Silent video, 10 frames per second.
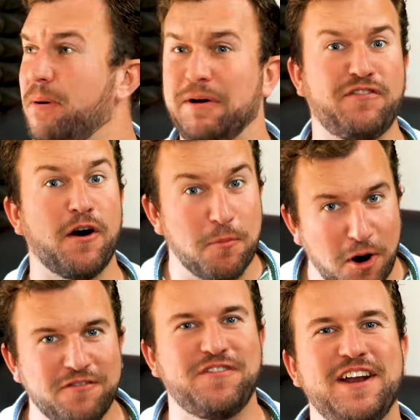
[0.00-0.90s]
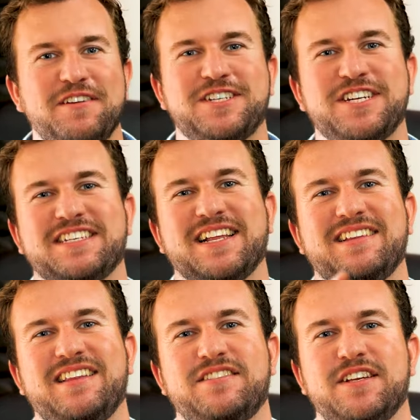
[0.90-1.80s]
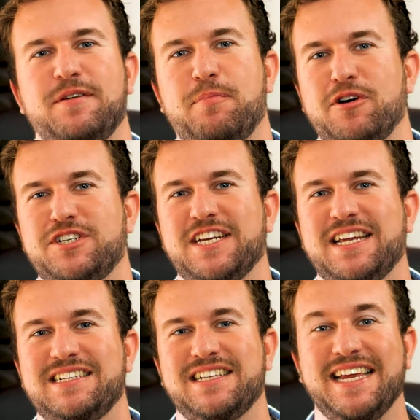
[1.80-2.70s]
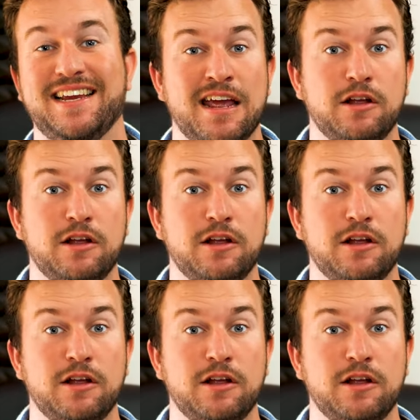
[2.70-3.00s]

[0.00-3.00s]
But for more videos just like this of the Portuguese League,